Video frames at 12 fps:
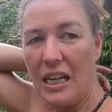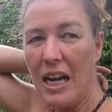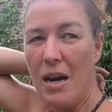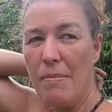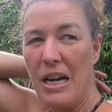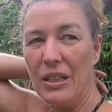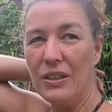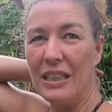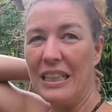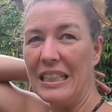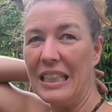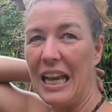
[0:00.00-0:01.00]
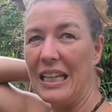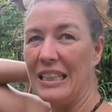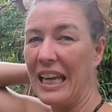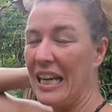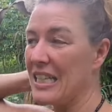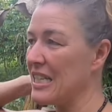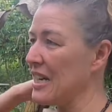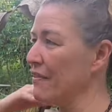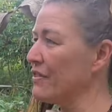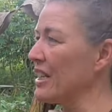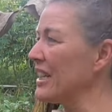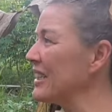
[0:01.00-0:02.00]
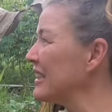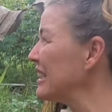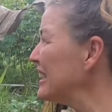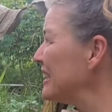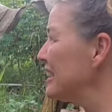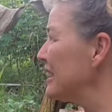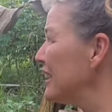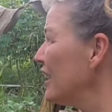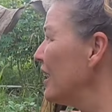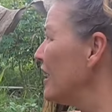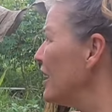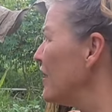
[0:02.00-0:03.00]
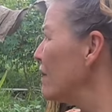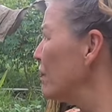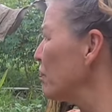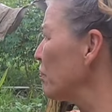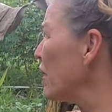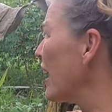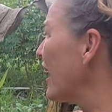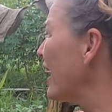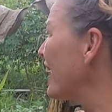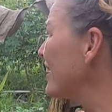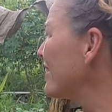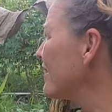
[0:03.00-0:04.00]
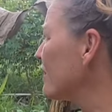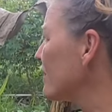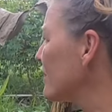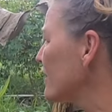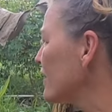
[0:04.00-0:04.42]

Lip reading: come out and get stuff done. And